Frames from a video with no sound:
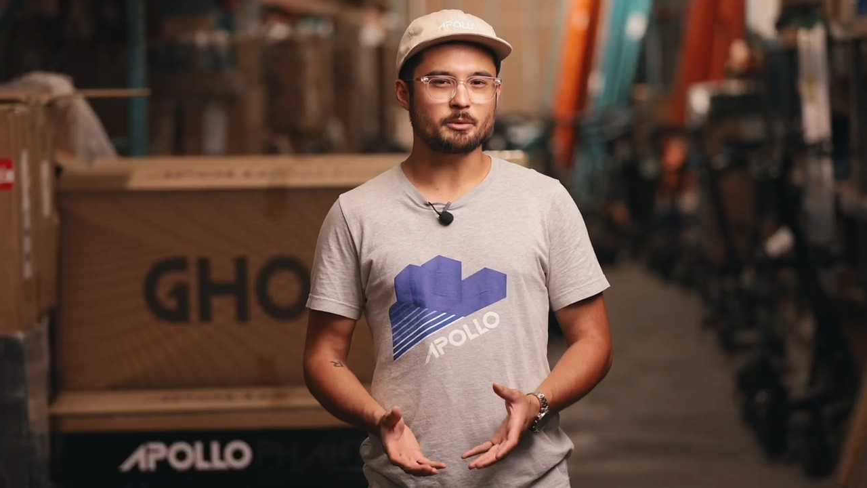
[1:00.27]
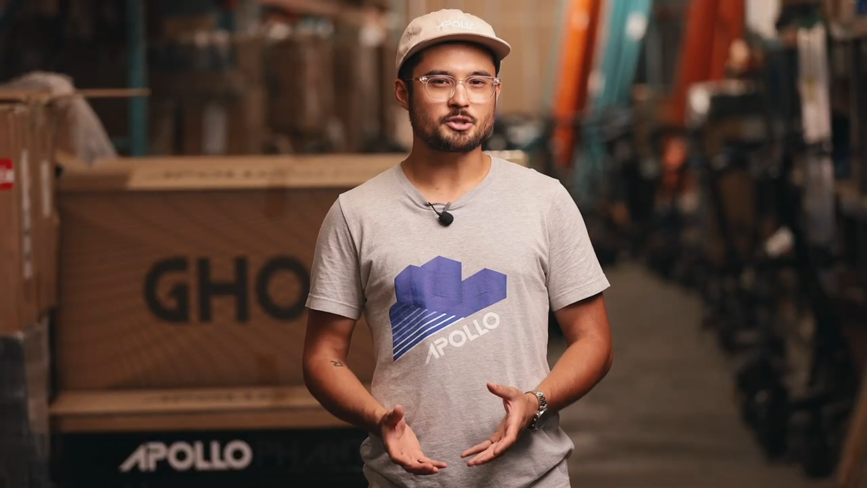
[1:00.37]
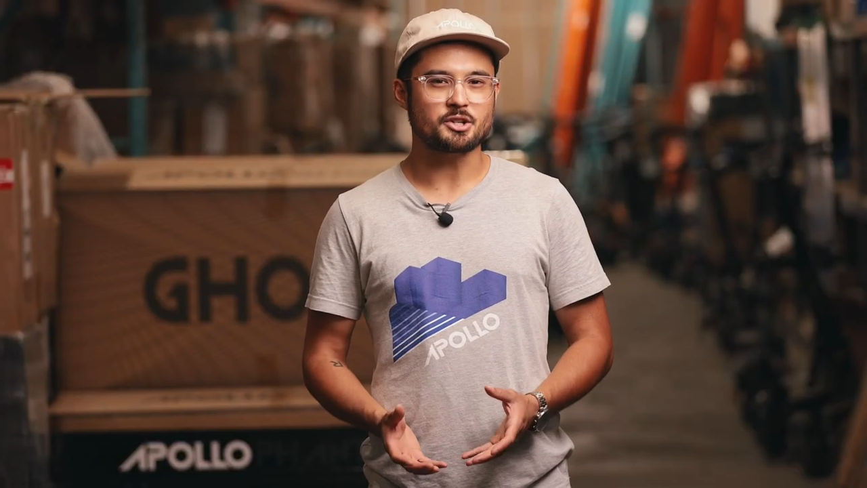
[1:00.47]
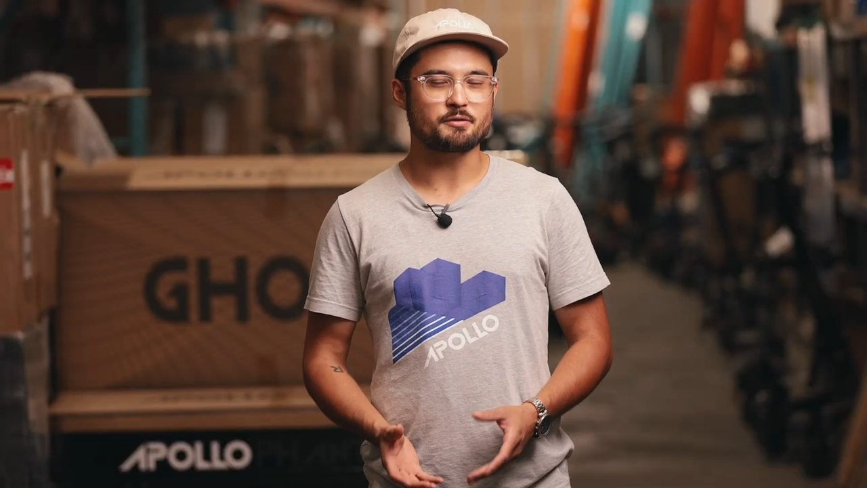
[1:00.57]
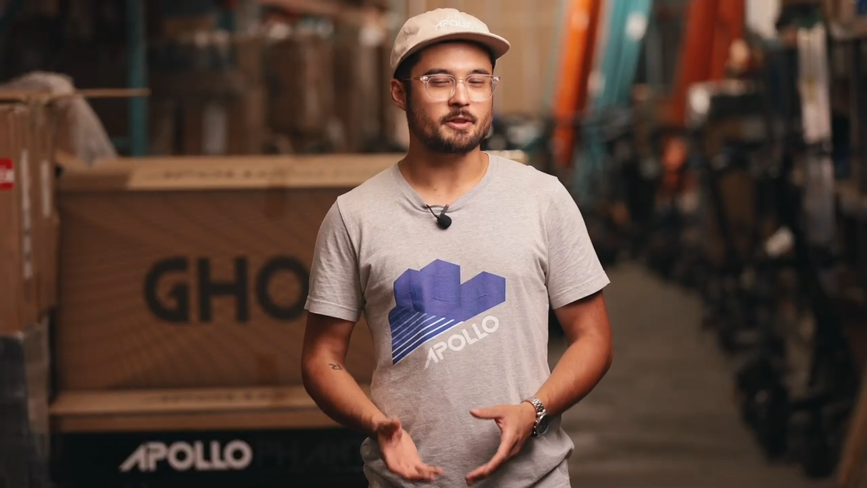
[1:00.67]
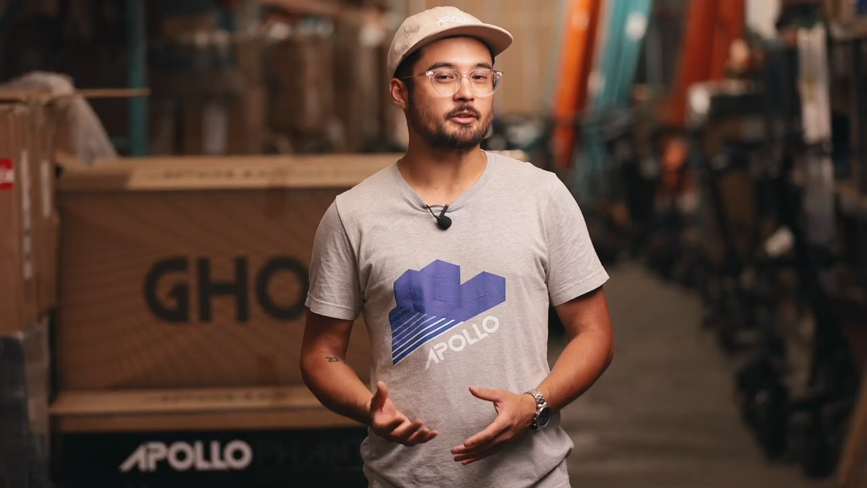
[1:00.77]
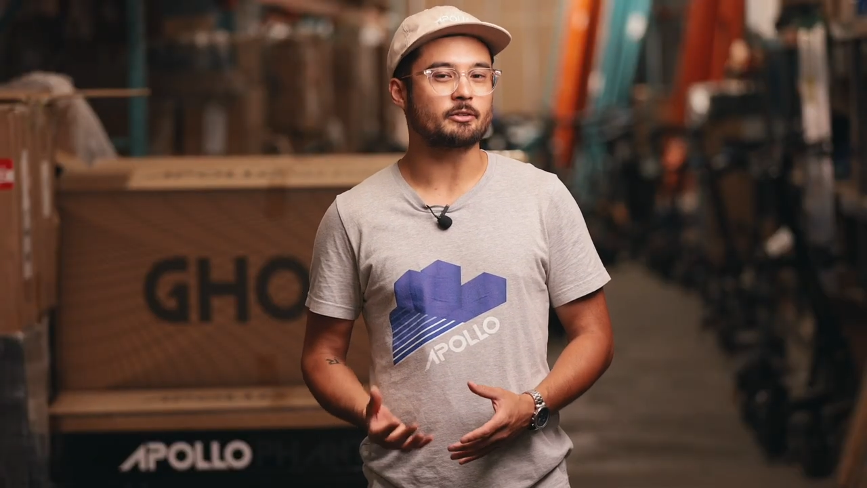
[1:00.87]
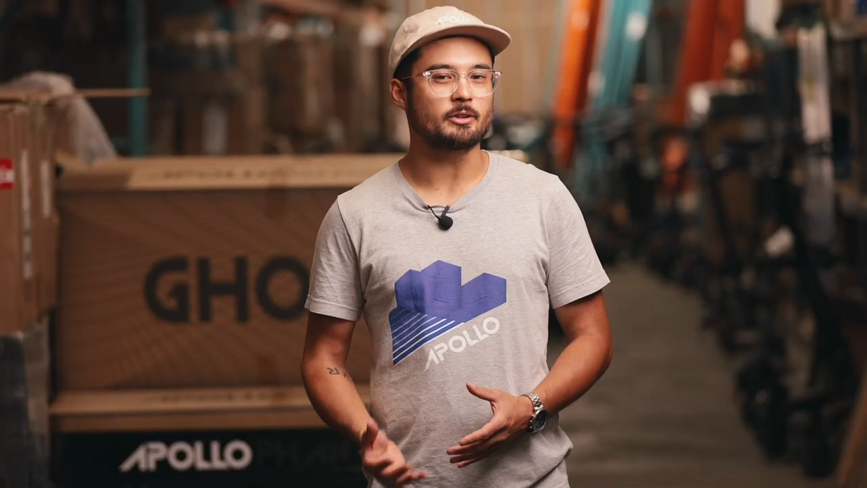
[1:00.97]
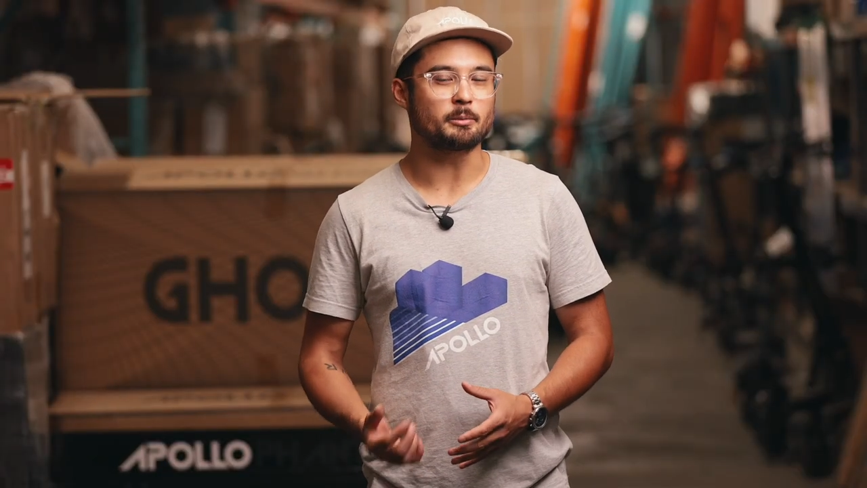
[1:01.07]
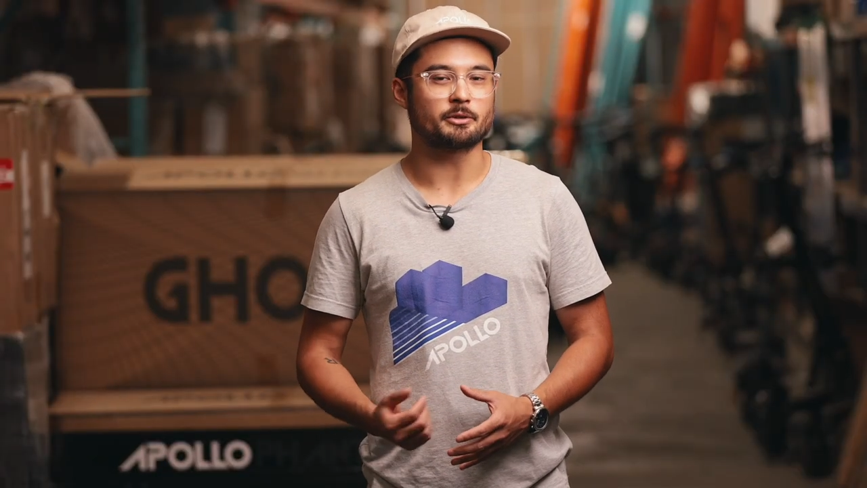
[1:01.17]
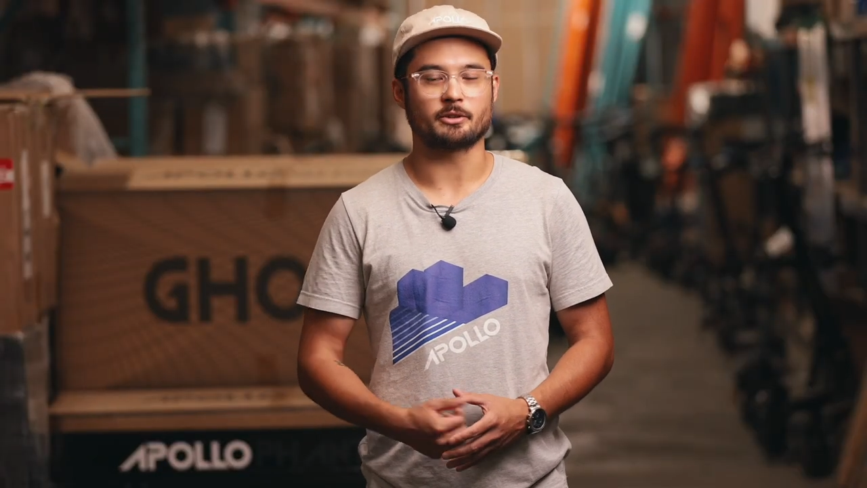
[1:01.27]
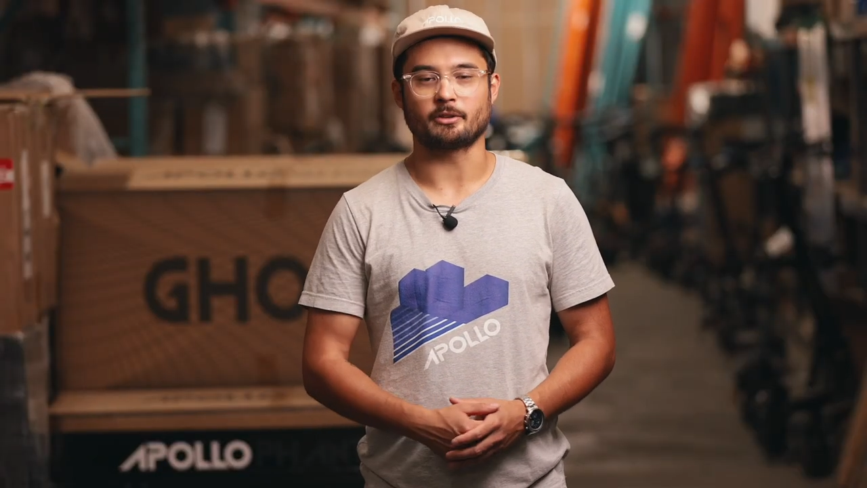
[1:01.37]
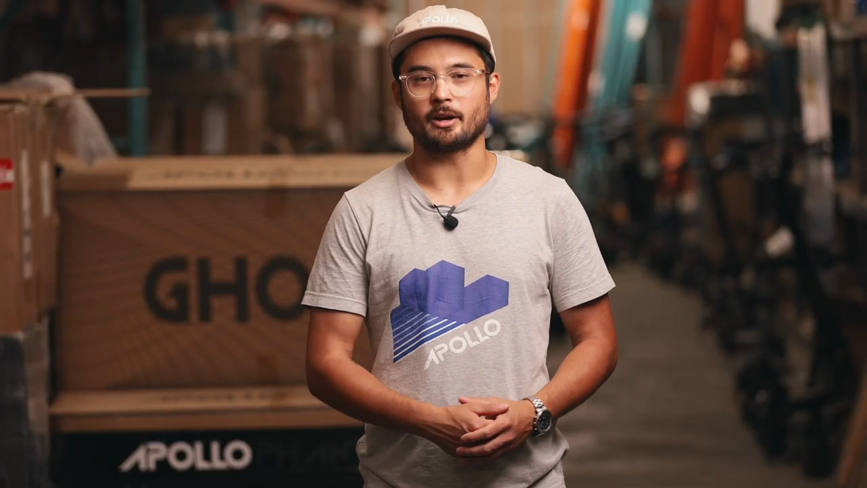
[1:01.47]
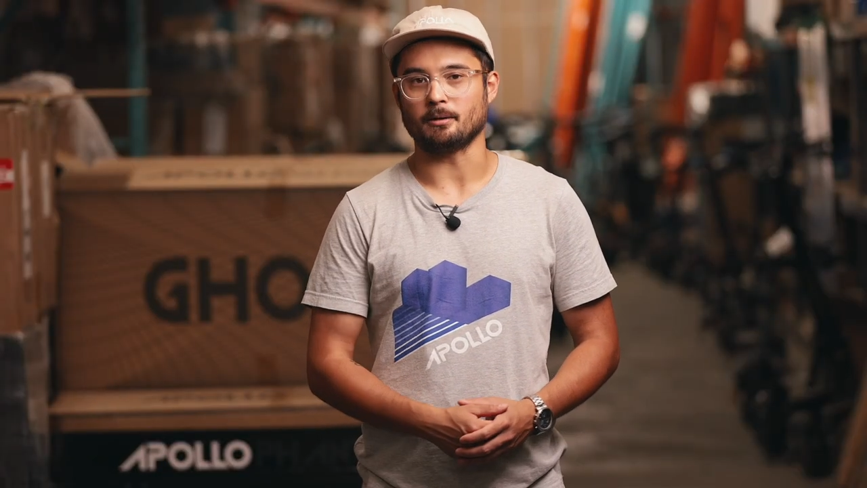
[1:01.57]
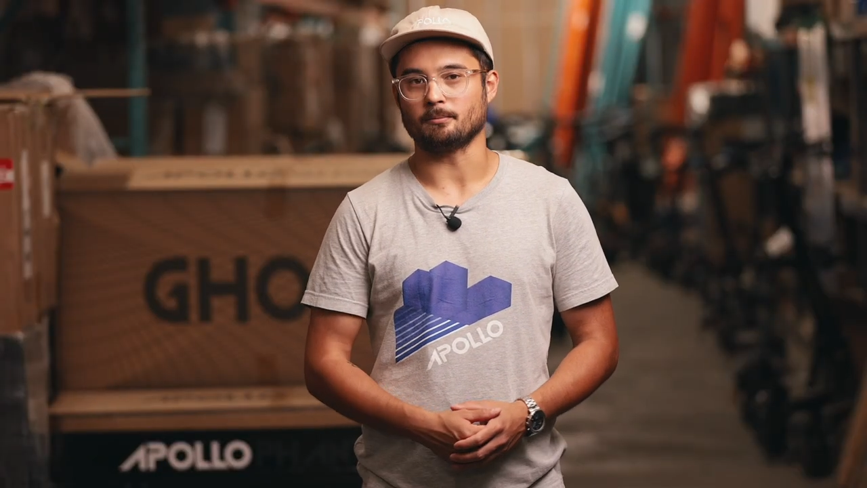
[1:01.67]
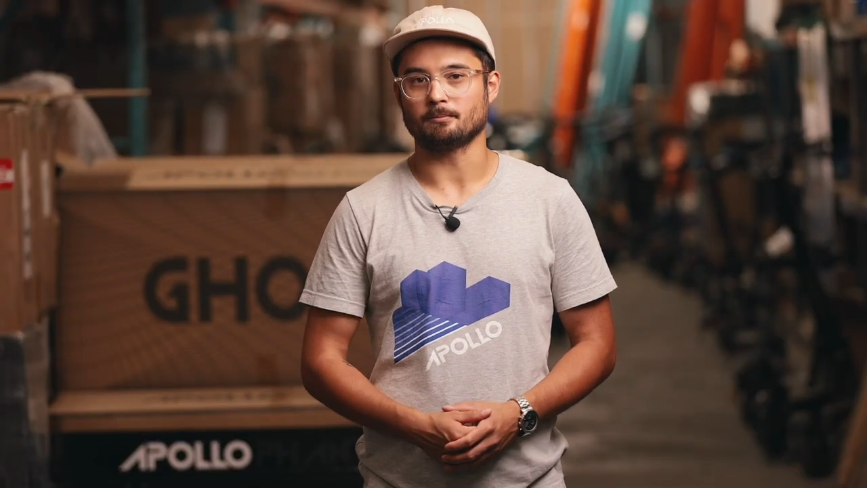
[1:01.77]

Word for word: machined for that seamless design.